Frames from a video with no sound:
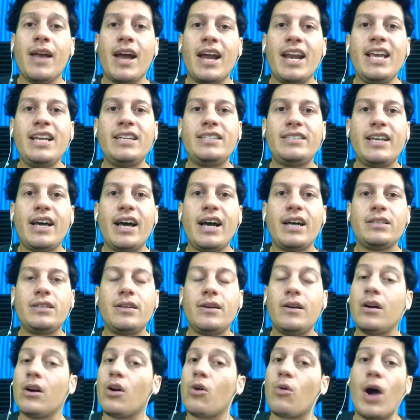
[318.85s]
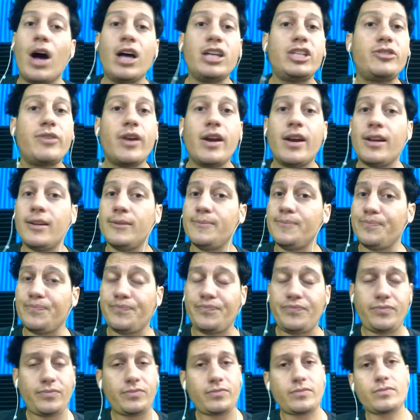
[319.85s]
And he says, cross-training.
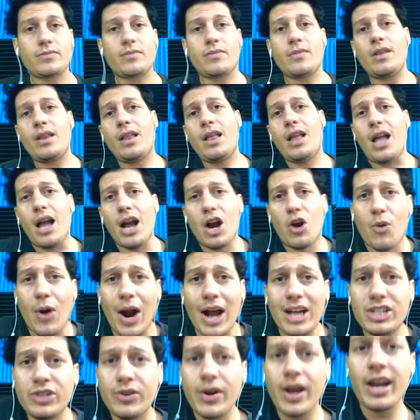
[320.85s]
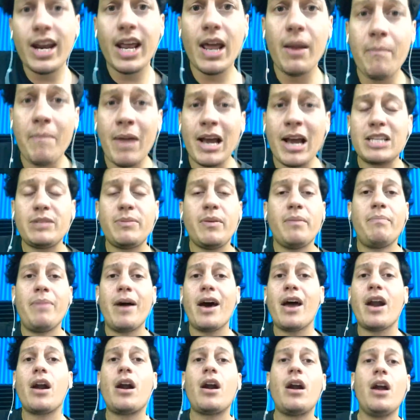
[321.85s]
Cross-training makes me
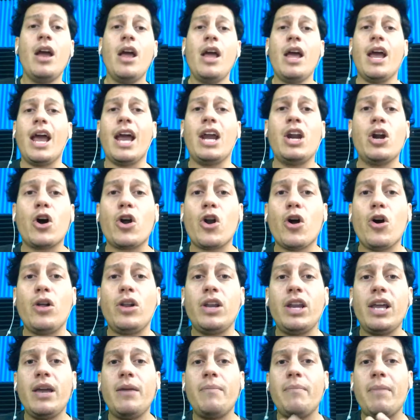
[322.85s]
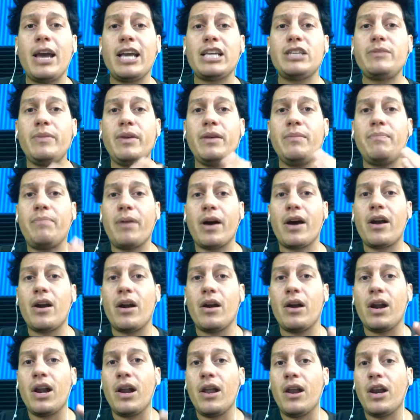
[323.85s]
better. It not only makes me
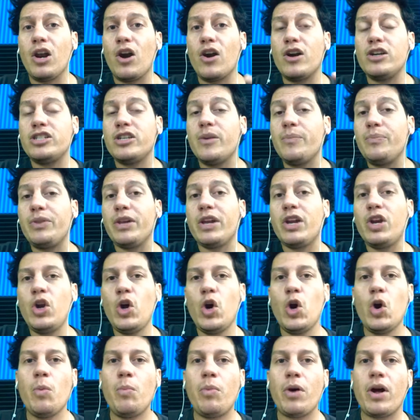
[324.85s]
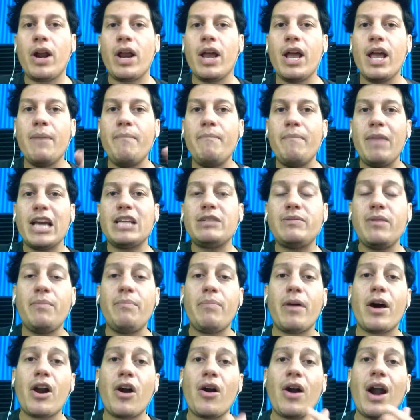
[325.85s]
better, learn something new, but it makes me
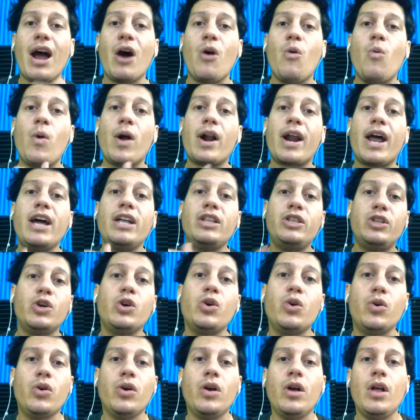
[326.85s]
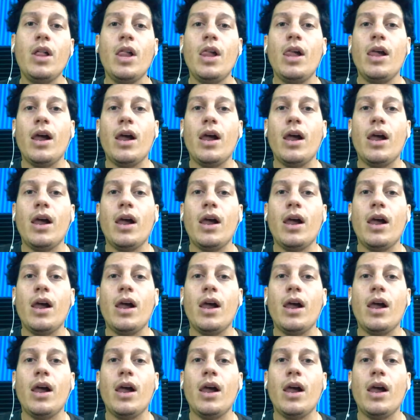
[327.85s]
better at what I do.